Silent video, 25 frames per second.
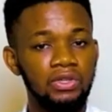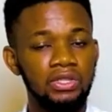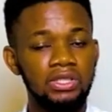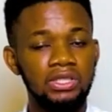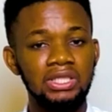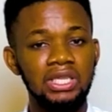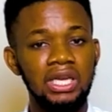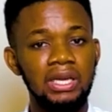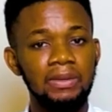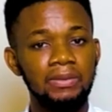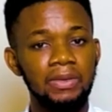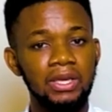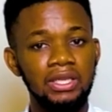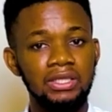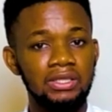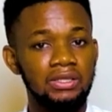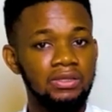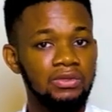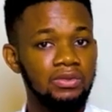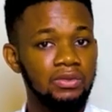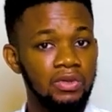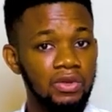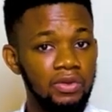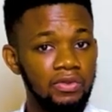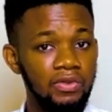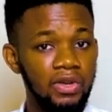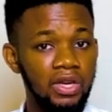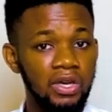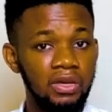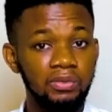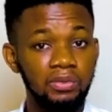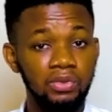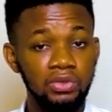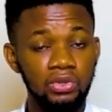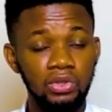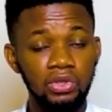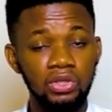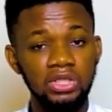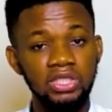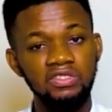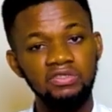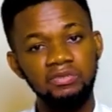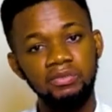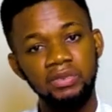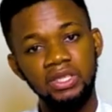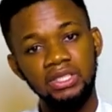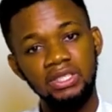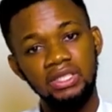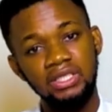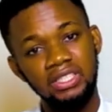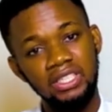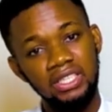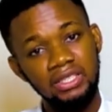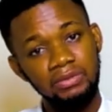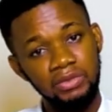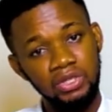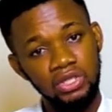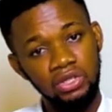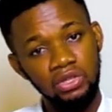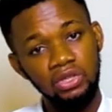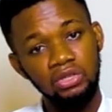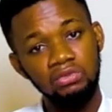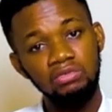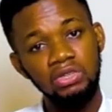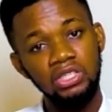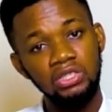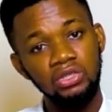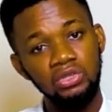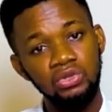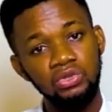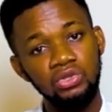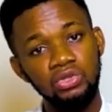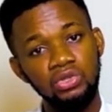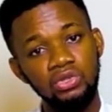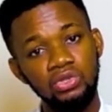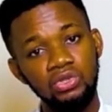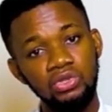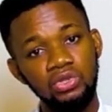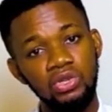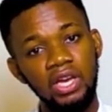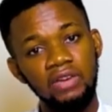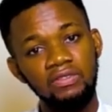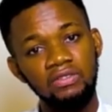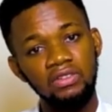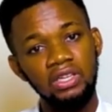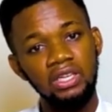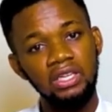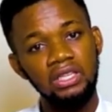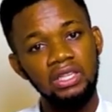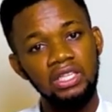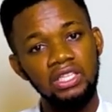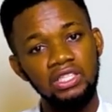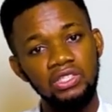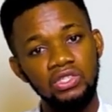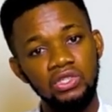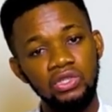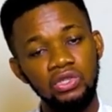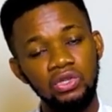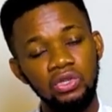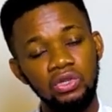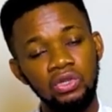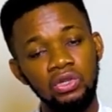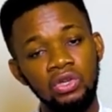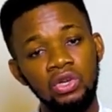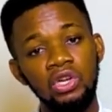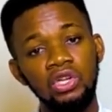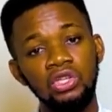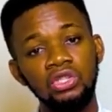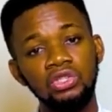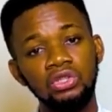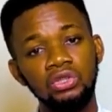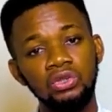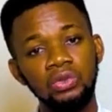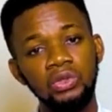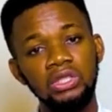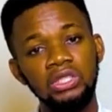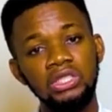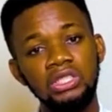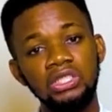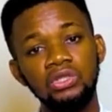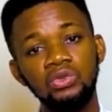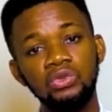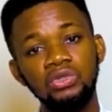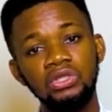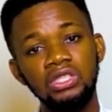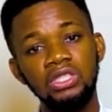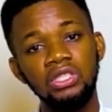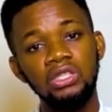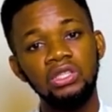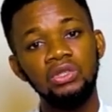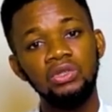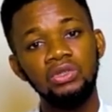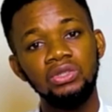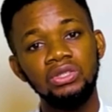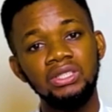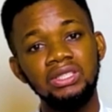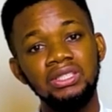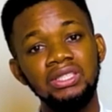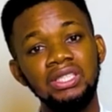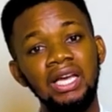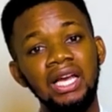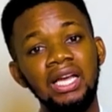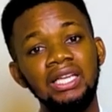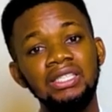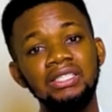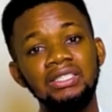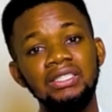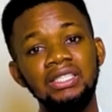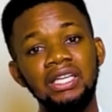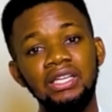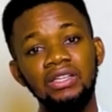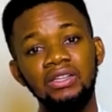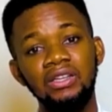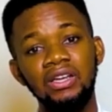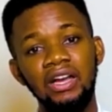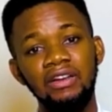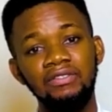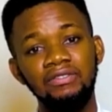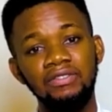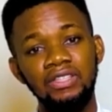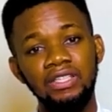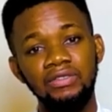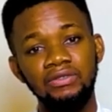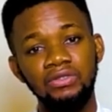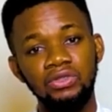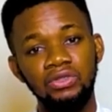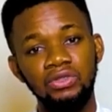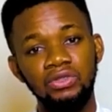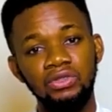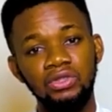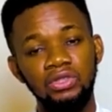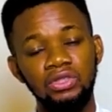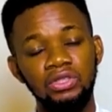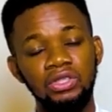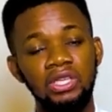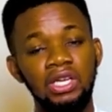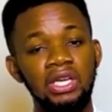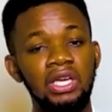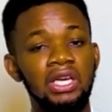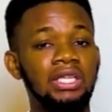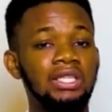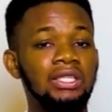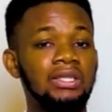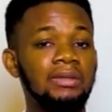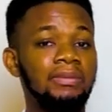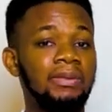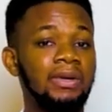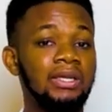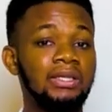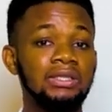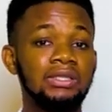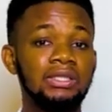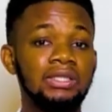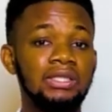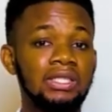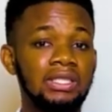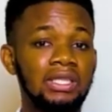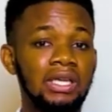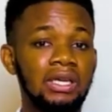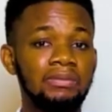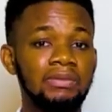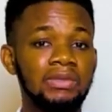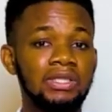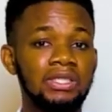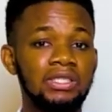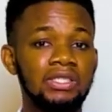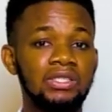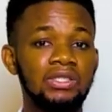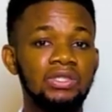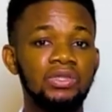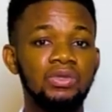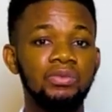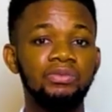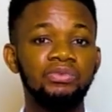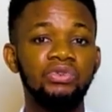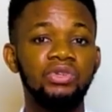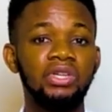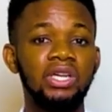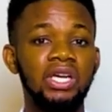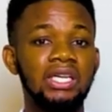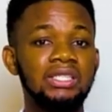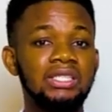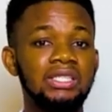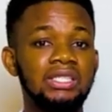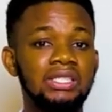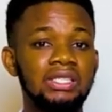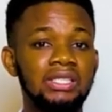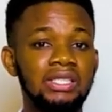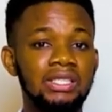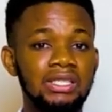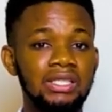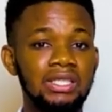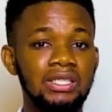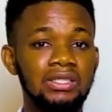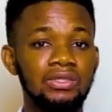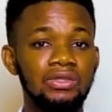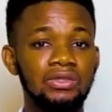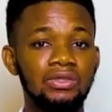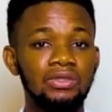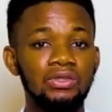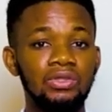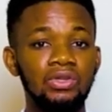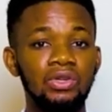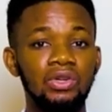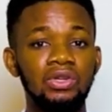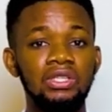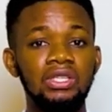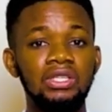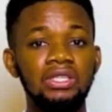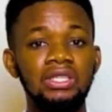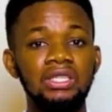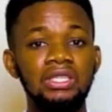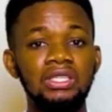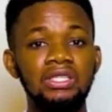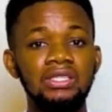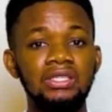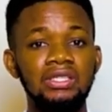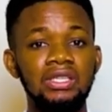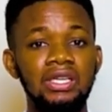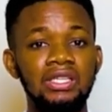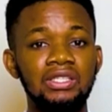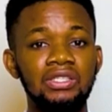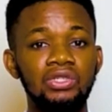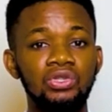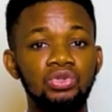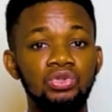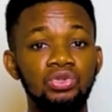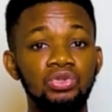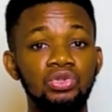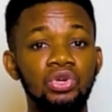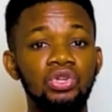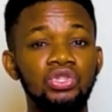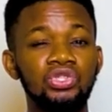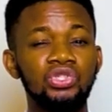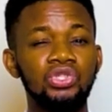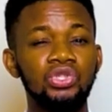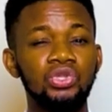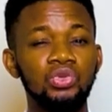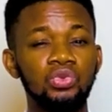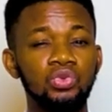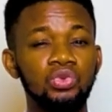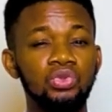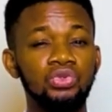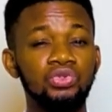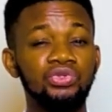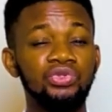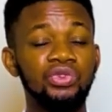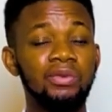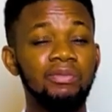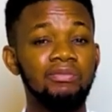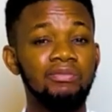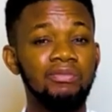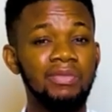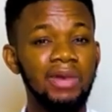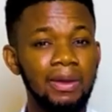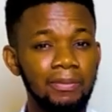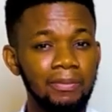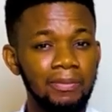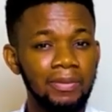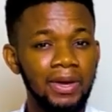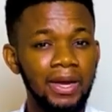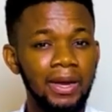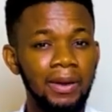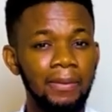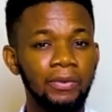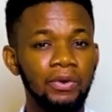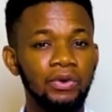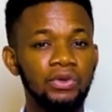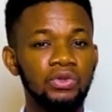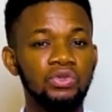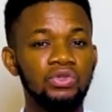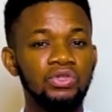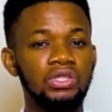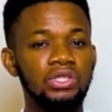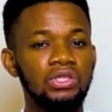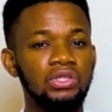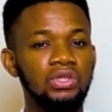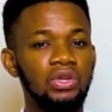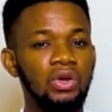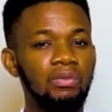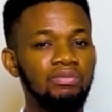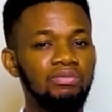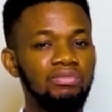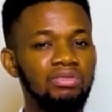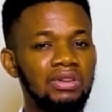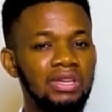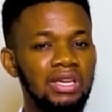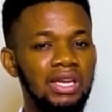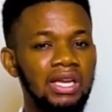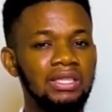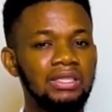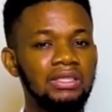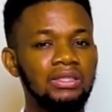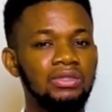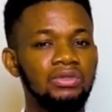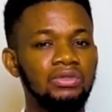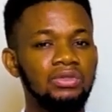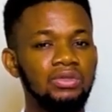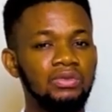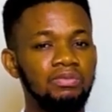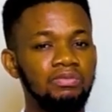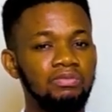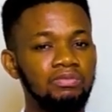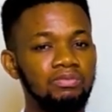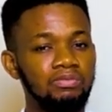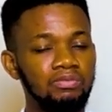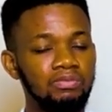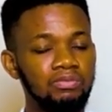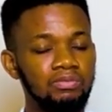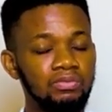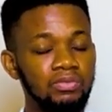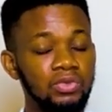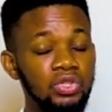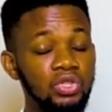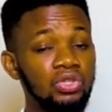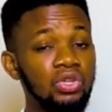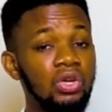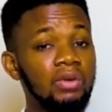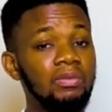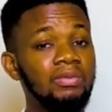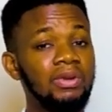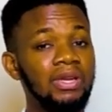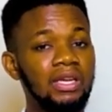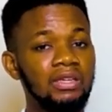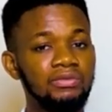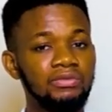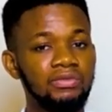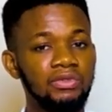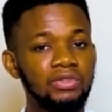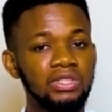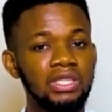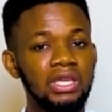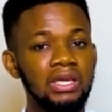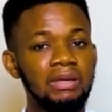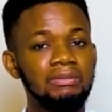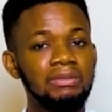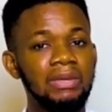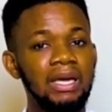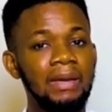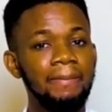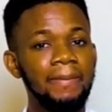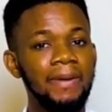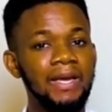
you're the type that is, you know, a very productive person, beyond medical school, you have other things you're doing. This would include the tasks that you have left undone. They might either be things you procrastinated on, or the things that you thought you would remember, but you did not plan to. You did not plan for them by